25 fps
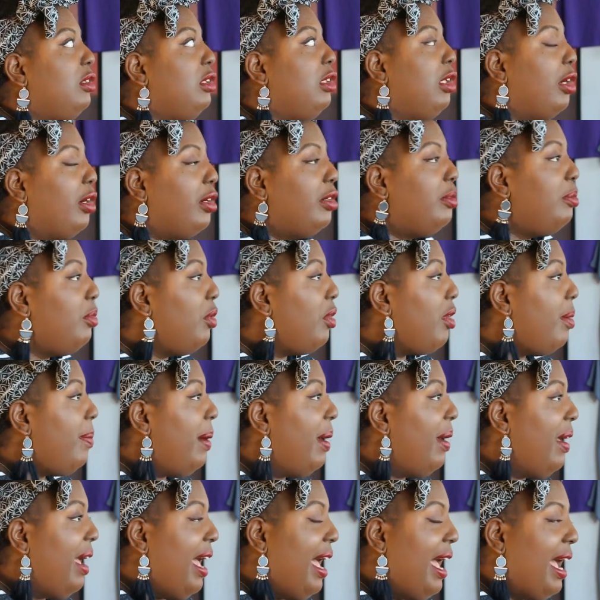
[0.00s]
learn more
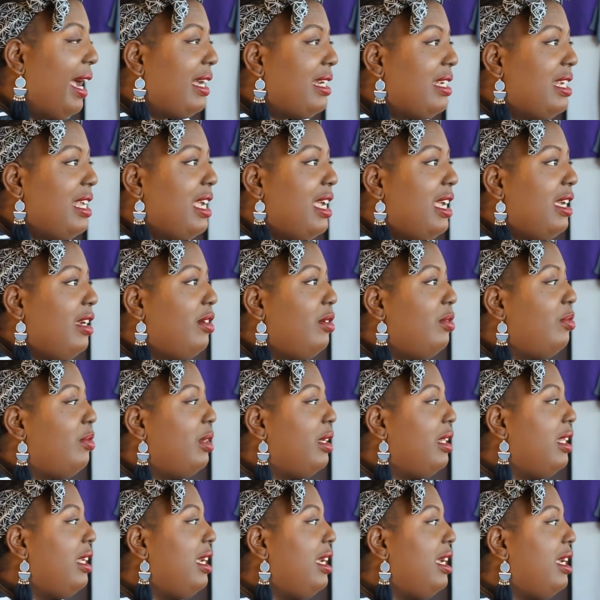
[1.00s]
about acting,
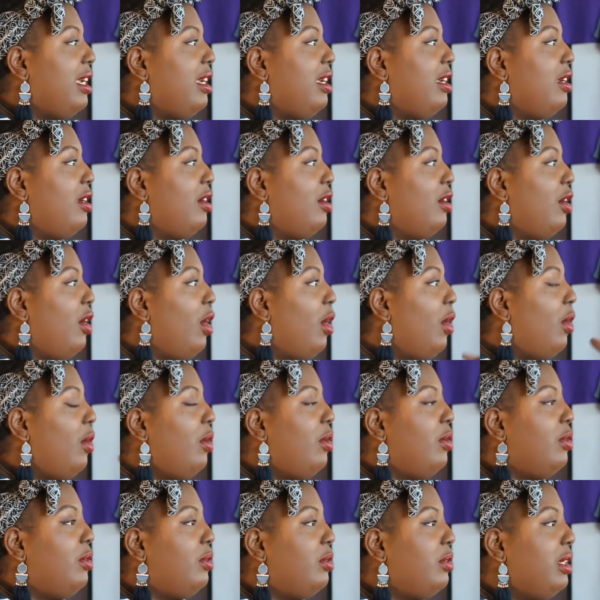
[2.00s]
really
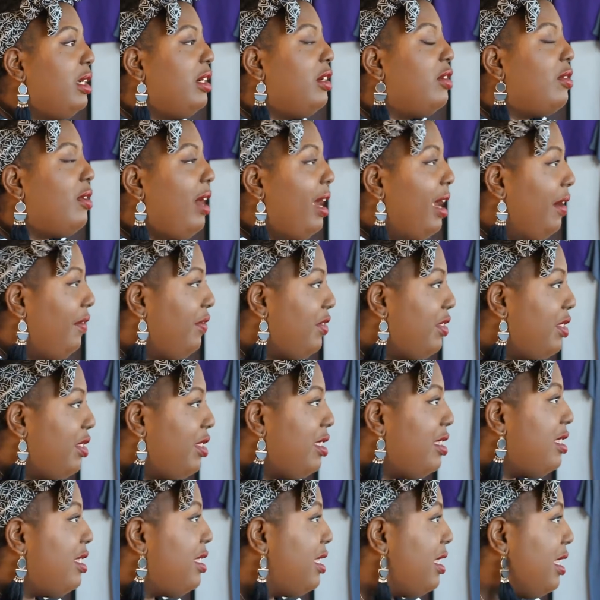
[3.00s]
hone and craft
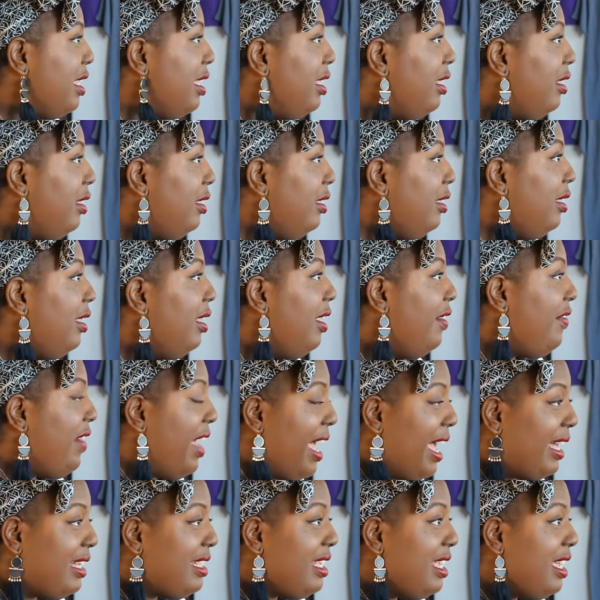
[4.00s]
the skill of
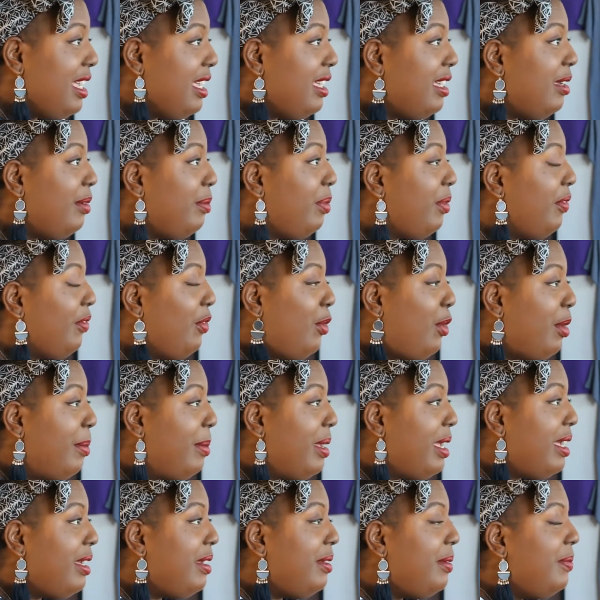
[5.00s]
acting and
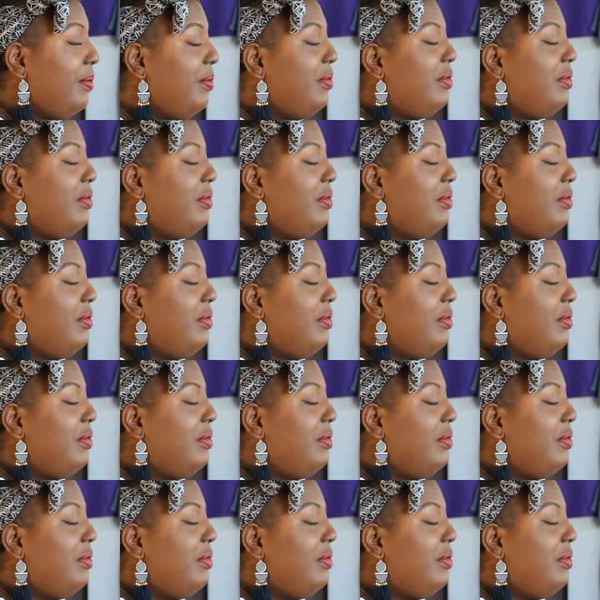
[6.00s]
performing.